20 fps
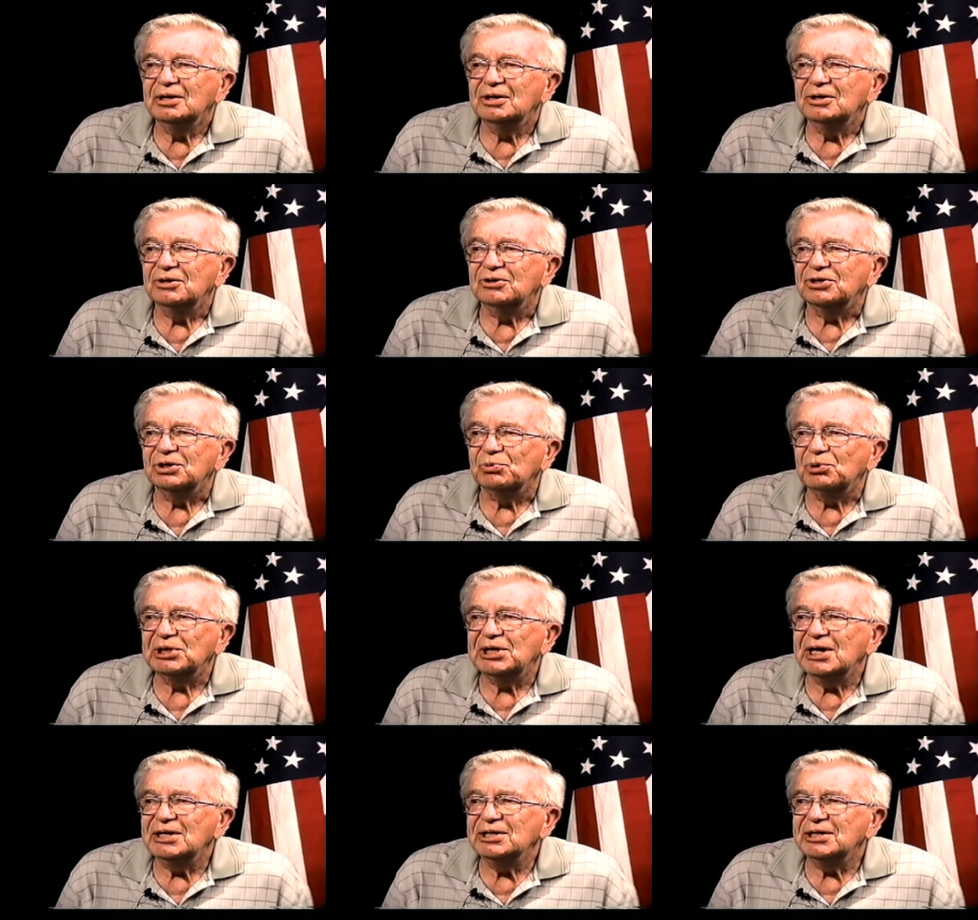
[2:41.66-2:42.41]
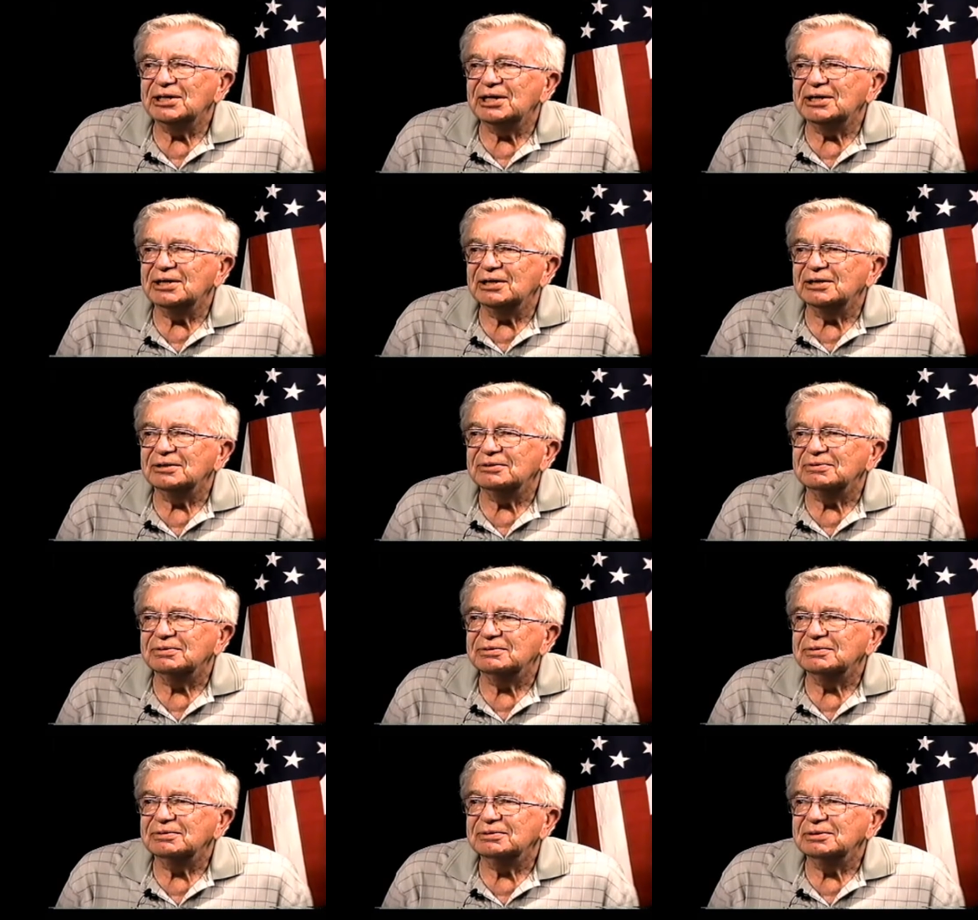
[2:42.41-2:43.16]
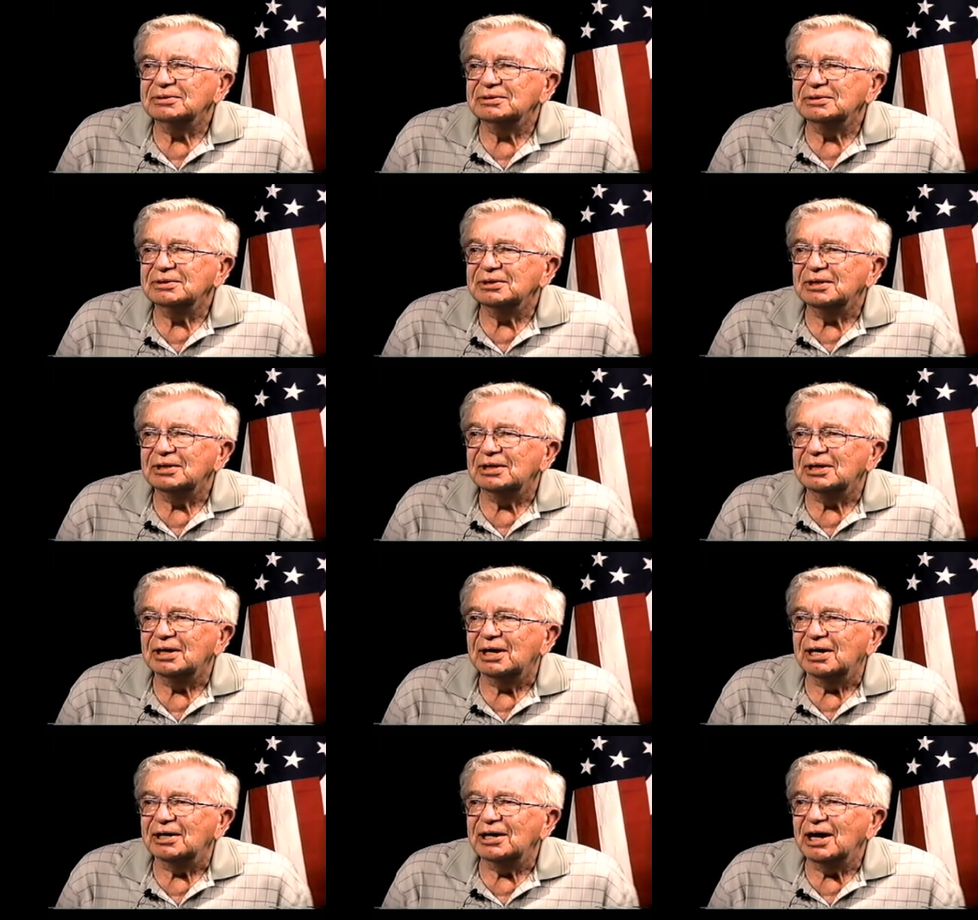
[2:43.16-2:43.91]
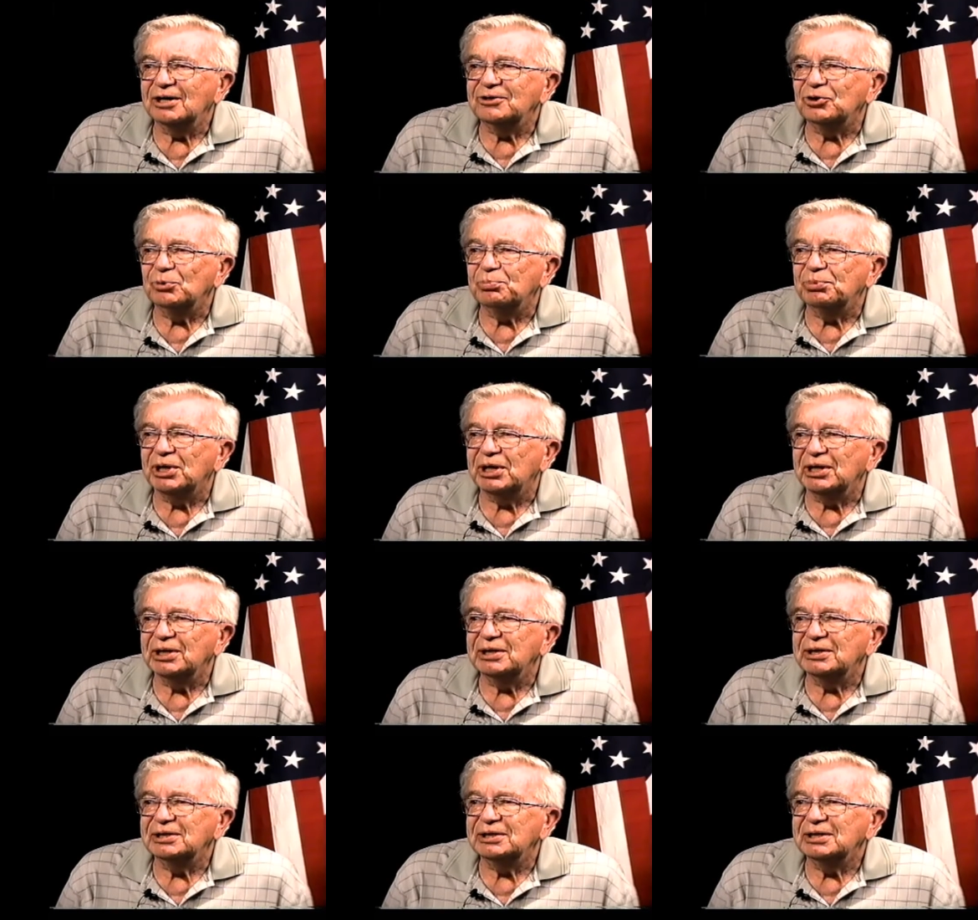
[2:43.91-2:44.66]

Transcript: So we landed at an unoccupied